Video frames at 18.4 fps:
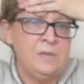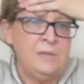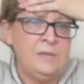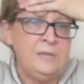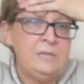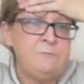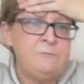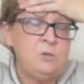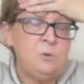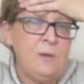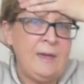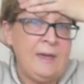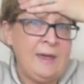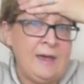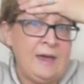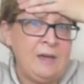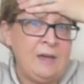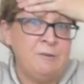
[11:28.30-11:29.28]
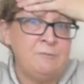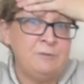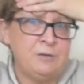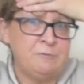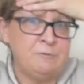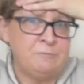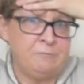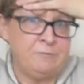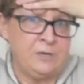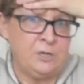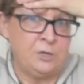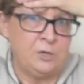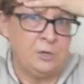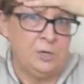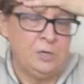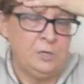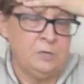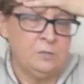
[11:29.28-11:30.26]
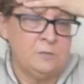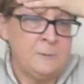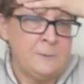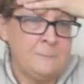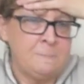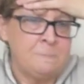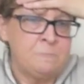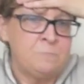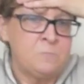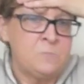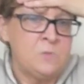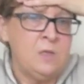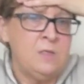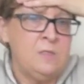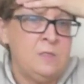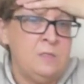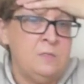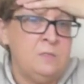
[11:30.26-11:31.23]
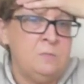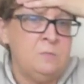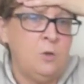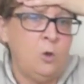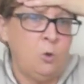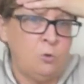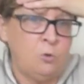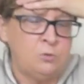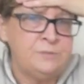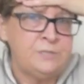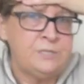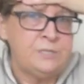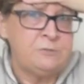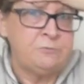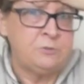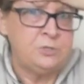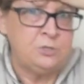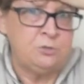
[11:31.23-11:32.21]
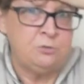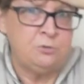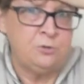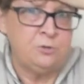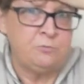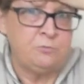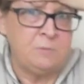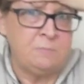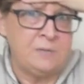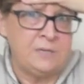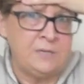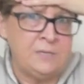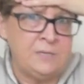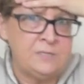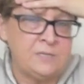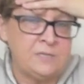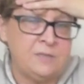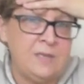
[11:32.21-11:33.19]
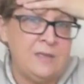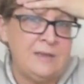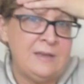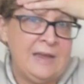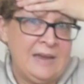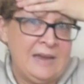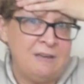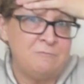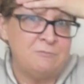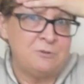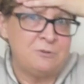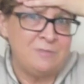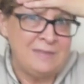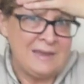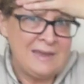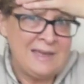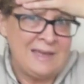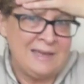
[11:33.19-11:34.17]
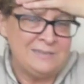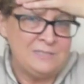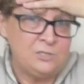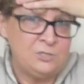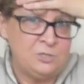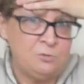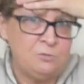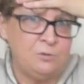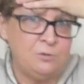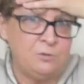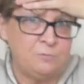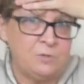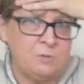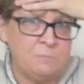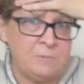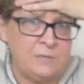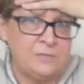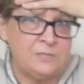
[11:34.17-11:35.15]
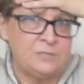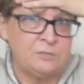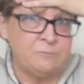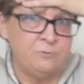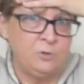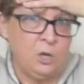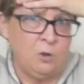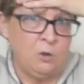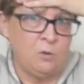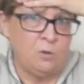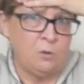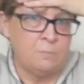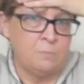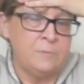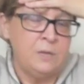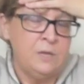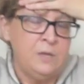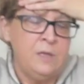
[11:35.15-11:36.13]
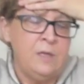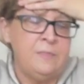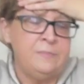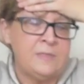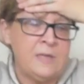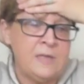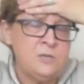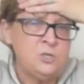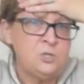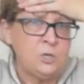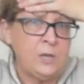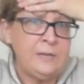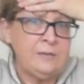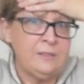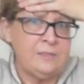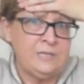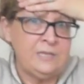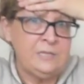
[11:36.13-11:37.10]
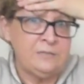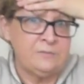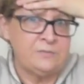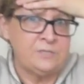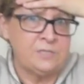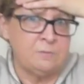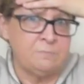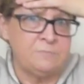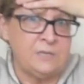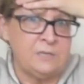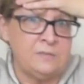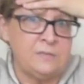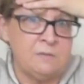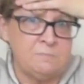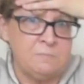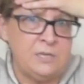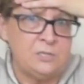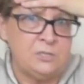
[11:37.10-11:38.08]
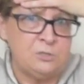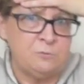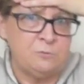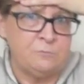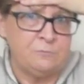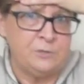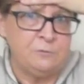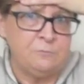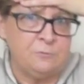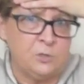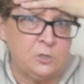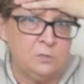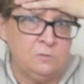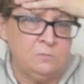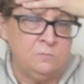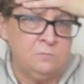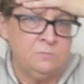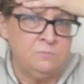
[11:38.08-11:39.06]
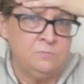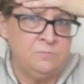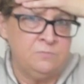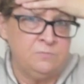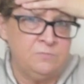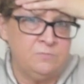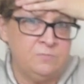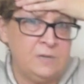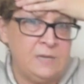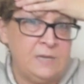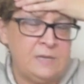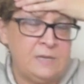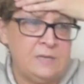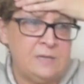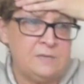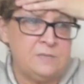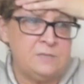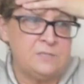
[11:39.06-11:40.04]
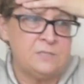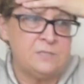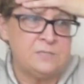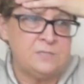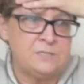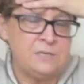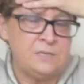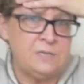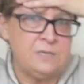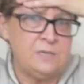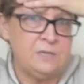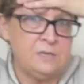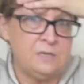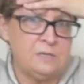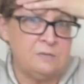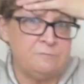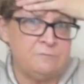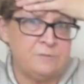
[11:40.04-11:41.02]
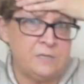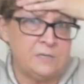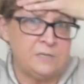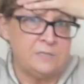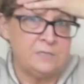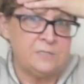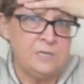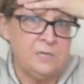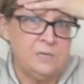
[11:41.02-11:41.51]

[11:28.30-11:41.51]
If you have a fear, hold this for 2 to 3 minutes, and then after that, 2 to 3 minutes of calm, then try to think of something that makes you fearful and see if it